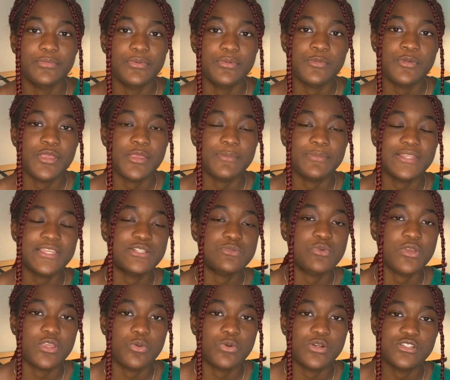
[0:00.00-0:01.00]
a place
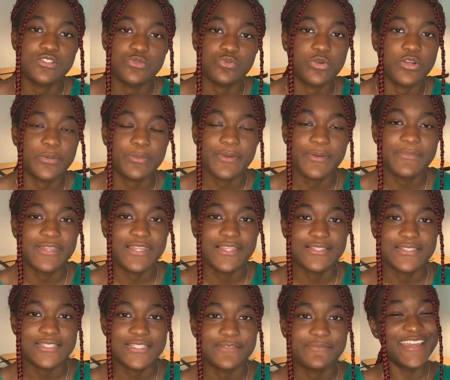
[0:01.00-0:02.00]
where you want to work
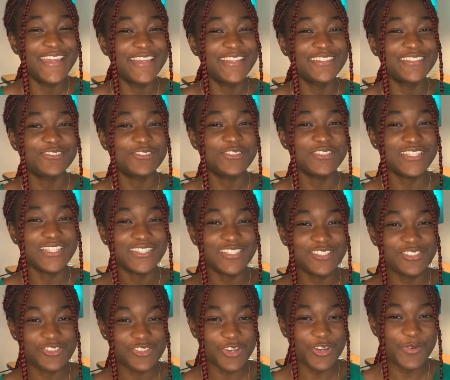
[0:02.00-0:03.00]
permanently. Those are
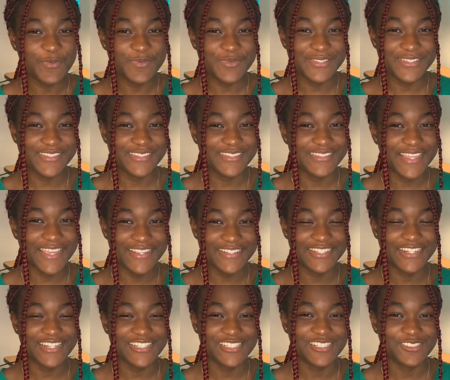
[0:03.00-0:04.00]
the jobs that
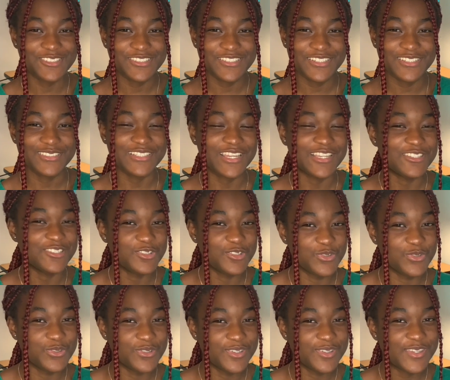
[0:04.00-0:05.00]
international students can
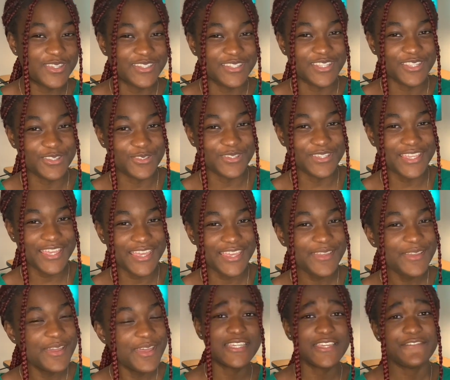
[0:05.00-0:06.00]
do in the
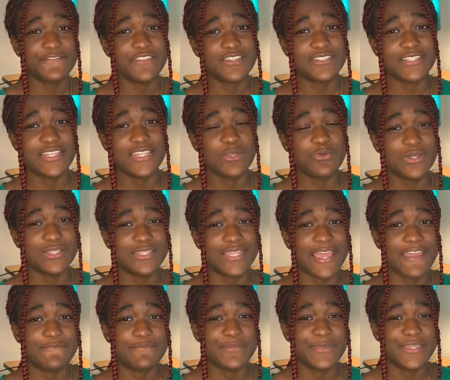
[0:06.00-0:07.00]
UK. If there's anyone
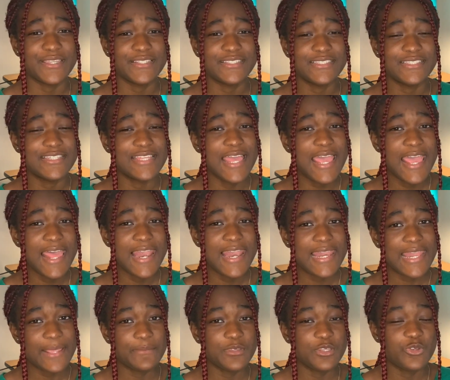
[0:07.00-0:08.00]
that I've missed,
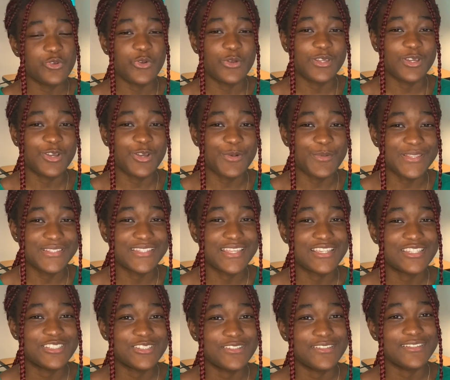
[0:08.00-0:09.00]
let me know in the comment
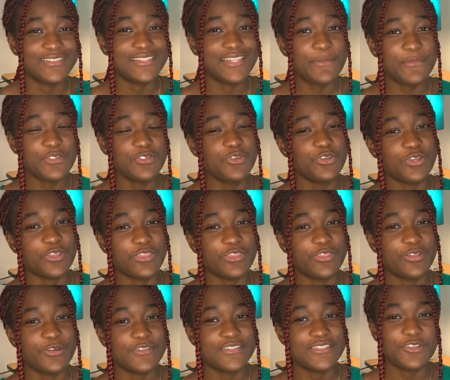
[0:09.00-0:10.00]
section. Let me know your
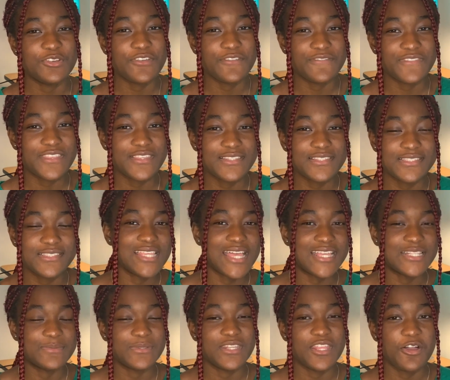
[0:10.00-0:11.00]
thoughts if this
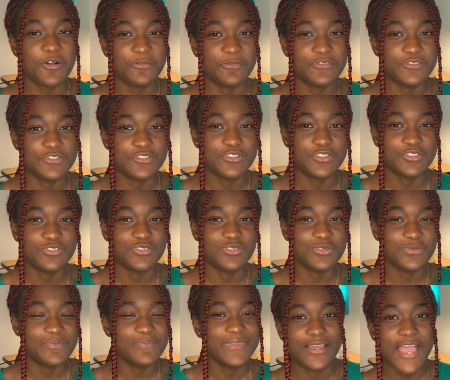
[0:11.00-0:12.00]
has been helpful to
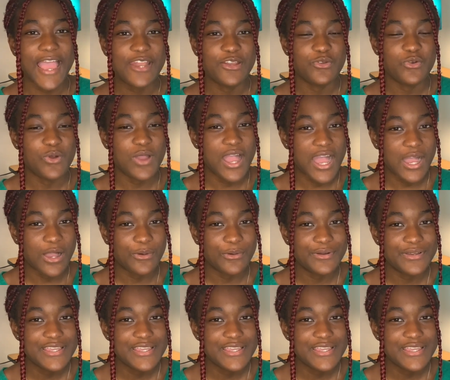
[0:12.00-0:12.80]
you. I know how